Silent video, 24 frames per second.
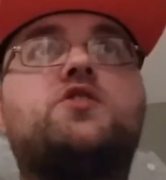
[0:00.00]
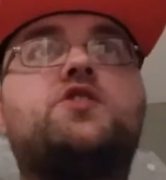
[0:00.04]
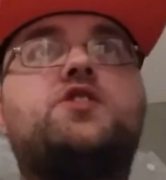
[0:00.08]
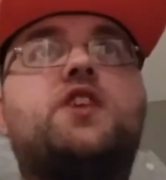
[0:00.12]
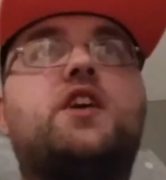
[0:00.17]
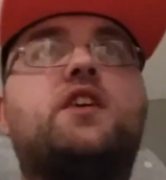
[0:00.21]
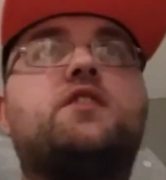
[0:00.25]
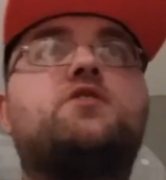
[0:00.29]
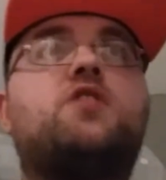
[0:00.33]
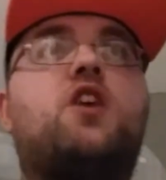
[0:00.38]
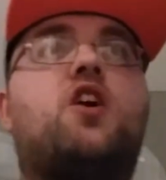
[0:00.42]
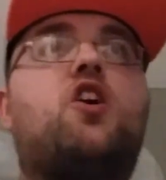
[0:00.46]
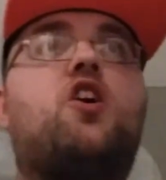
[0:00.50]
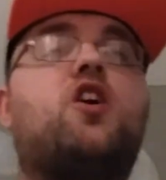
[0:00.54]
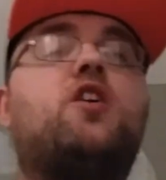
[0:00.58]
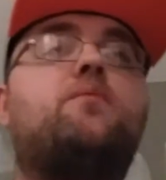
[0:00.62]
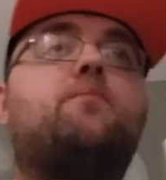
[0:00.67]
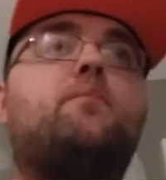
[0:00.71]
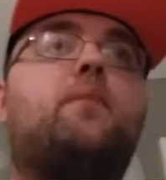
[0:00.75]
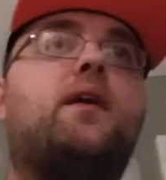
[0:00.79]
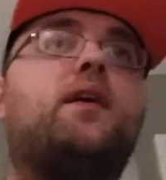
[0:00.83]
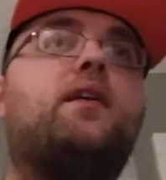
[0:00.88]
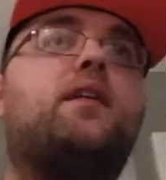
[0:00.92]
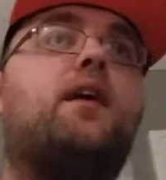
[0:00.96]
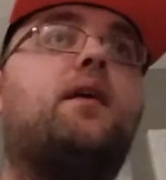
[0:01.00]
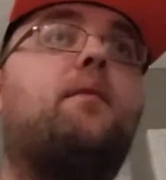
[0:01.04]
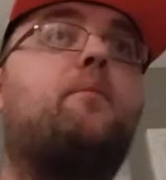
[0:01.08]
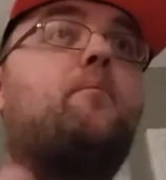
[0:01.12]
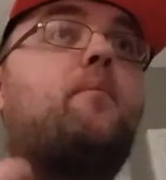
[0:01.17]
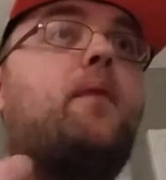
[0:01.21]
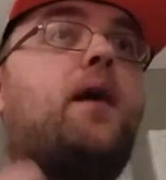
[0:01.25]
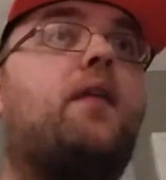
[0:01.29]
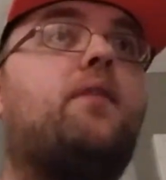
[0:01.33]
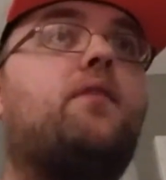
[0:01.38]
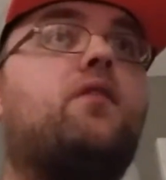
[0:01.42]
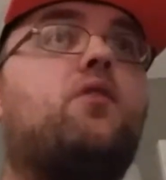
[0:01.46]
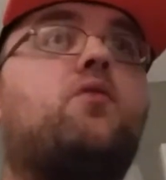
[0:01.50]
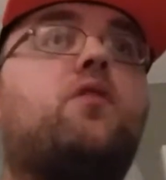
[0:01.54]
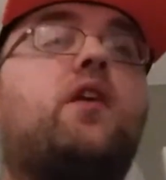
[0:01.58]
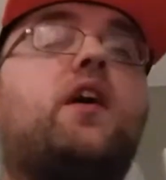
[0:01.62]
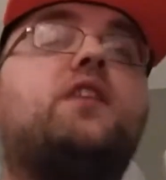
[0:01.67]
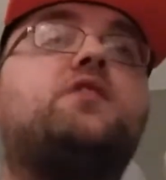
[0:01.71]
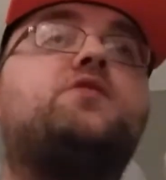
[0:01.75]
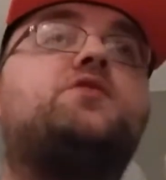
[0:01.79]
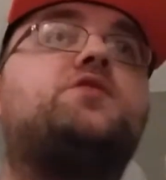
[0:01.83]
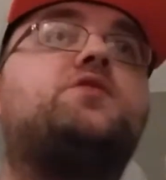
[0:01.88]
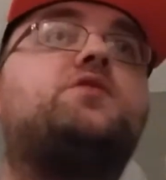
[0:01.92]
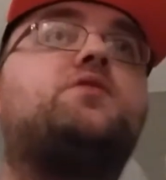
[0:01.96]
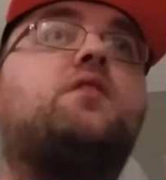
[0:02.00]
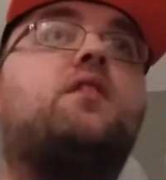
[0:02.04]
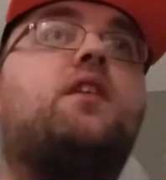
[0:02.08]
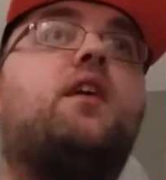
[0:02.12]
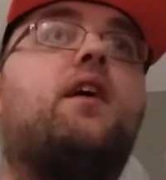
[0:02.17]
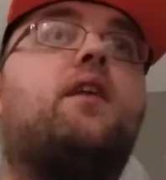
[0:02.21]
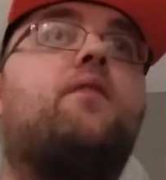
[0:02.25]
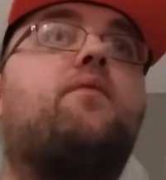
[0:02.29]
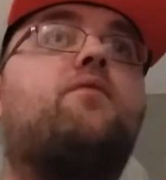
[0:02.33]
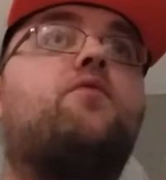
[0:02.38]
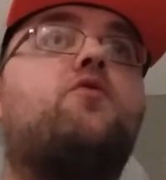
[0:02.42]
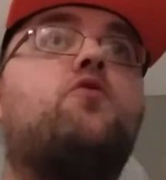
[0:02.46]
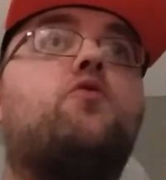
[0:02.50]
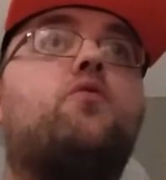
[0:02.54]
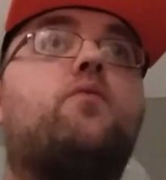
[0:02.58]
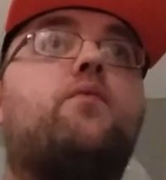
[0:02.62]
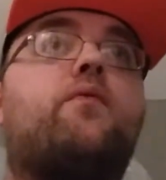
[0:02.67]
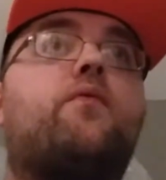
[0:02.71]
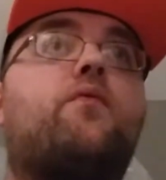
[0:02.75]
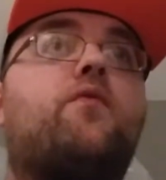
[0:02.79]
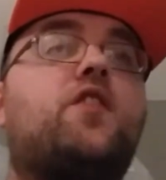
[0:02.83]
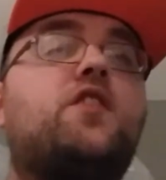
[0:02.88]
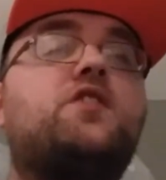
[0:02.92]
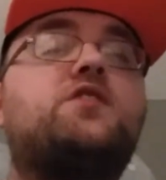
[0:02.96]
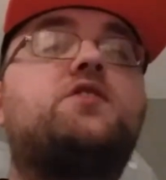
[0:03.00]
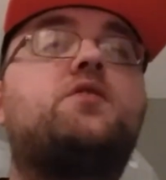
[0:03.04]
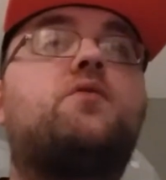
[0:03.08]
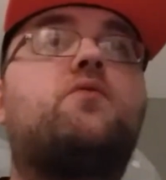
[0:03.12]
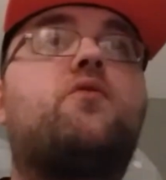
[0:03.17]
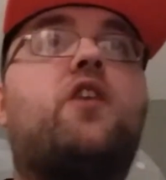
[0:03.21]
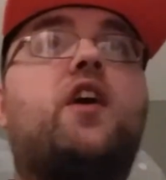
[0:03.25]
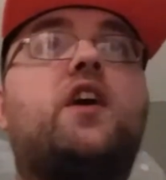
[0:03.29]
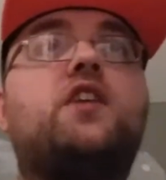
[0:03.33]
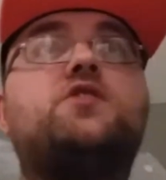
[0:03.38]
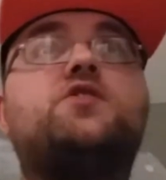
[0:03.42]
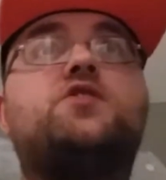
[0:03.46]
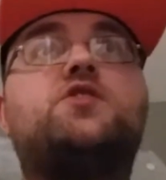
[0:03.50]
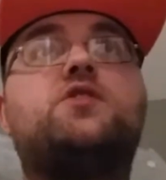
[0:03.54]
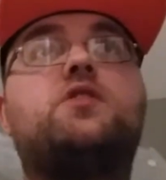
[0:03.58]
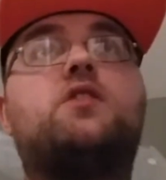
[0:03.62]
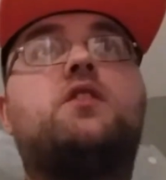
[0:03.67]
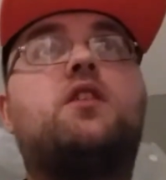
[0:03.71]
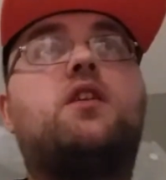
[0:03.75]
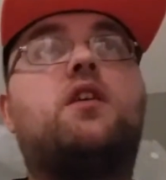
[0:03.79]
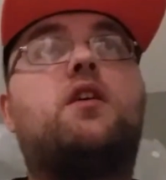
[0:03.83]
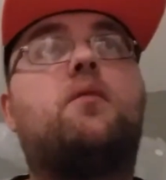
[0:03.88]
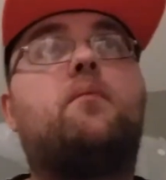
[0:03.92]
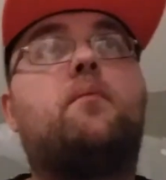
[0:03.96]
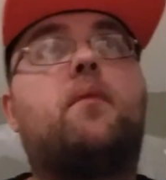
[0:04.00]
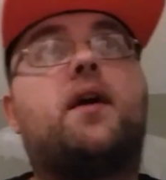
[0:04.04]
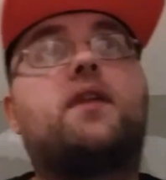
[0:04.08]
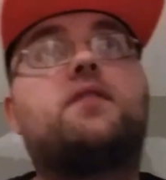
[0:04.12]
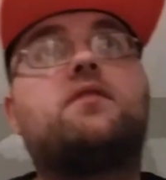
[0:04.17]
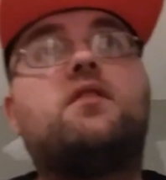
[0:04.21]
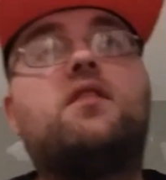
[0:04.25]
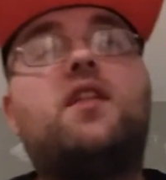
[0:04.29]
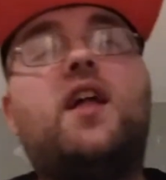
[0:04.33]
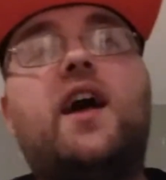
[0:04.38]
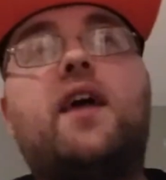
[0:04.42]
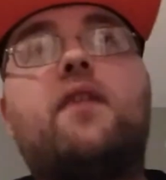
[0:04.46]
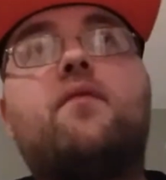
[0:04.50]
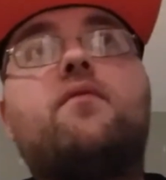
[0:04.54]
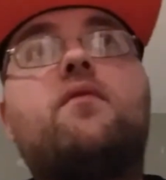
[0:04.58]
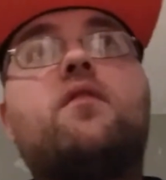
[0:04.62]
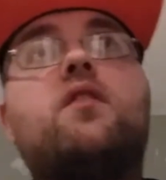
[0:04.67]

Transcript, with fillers: She has a heart made out of metal, and she, if you fix it right, she can come back to life.